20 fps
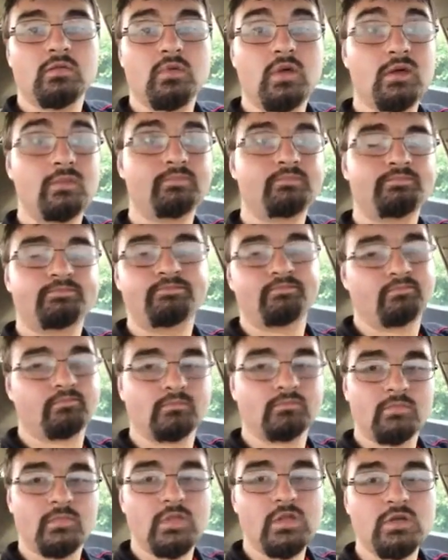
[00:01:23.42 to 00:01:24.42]
well,
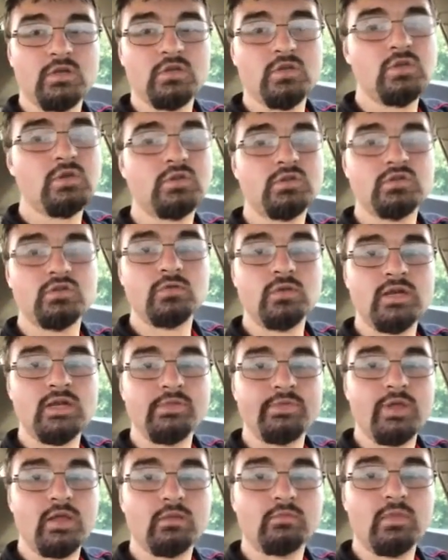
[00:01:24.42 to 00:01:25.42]
you can do
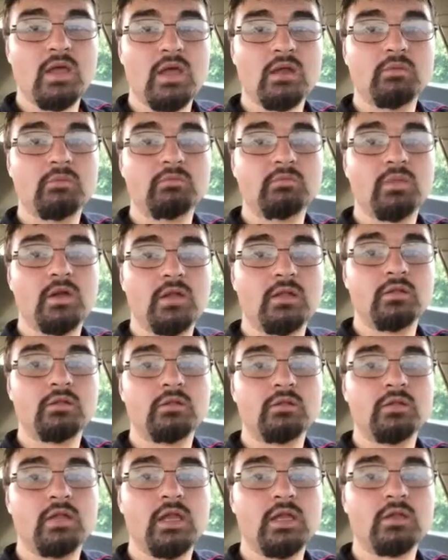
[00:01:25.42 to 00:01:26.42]
anything, man, but
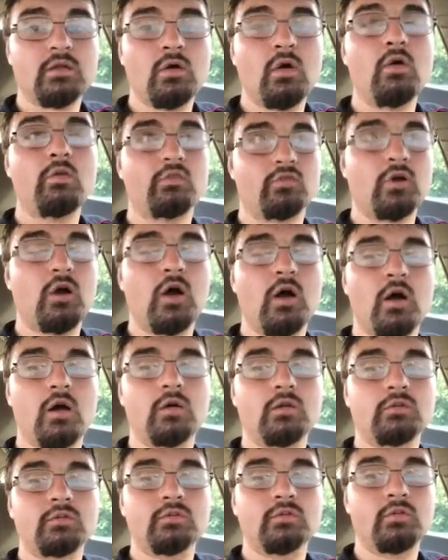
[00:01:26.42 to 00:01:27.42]
like
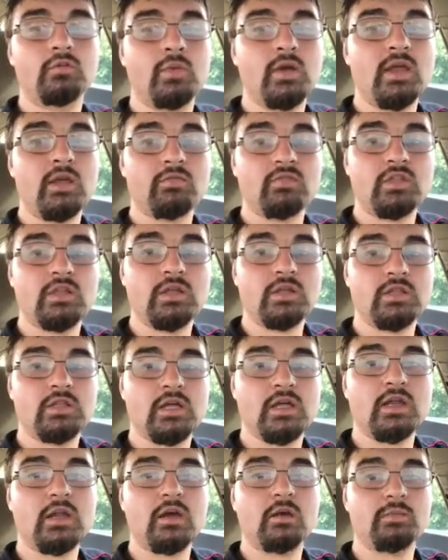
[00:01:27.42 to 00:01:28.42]
overall, the way everything is
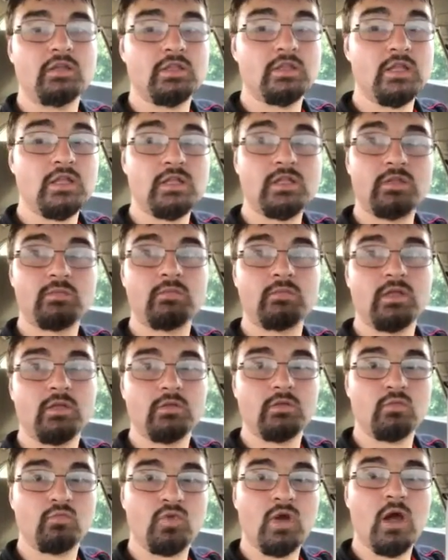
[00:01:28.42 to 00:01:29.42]
set up in this
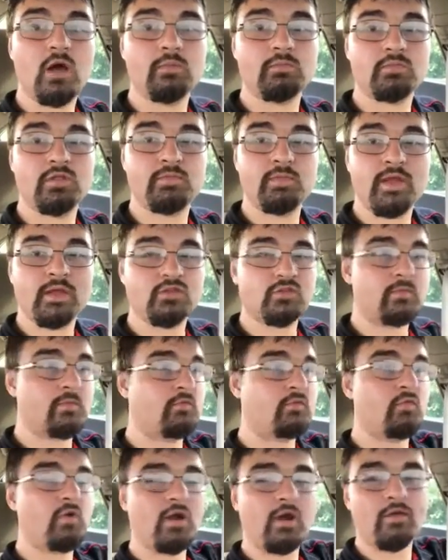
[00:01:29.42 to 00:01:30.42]
realm spectrum
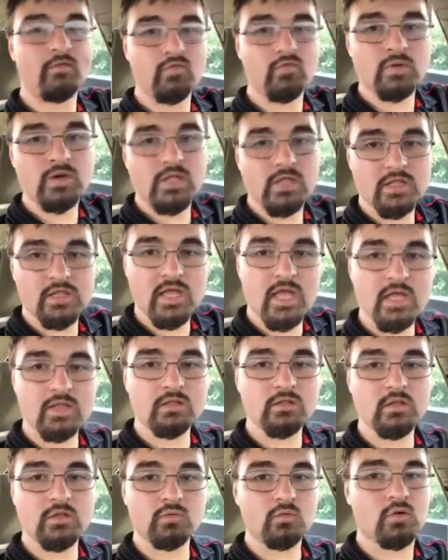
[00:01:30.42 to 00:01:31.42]
of where everybody is
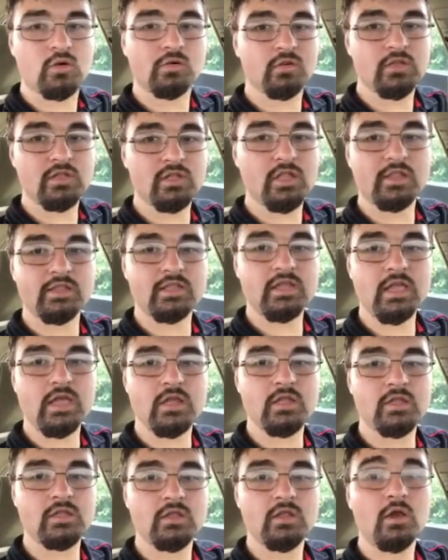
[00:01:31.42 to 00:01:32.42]
at in this world, it's not the
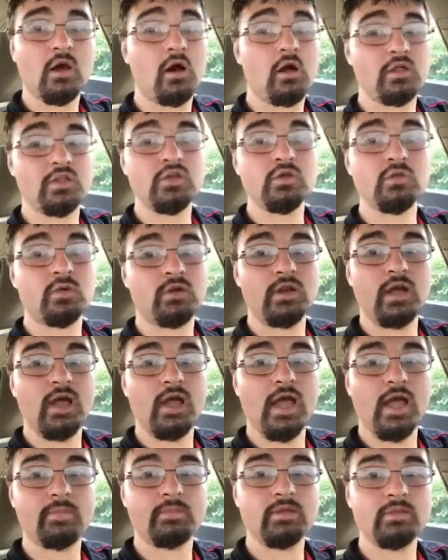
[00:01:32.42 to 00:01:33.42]
case. All of you are
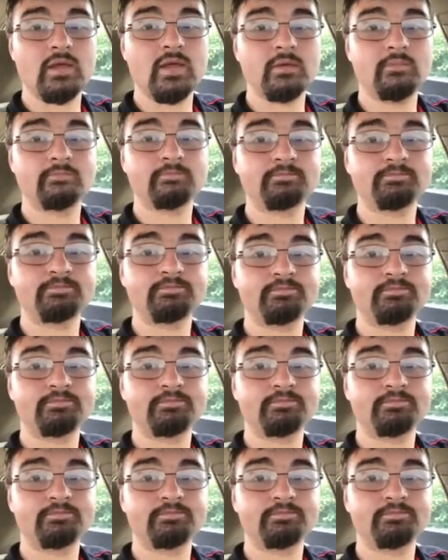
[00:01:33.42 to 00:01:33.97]
not happy, man.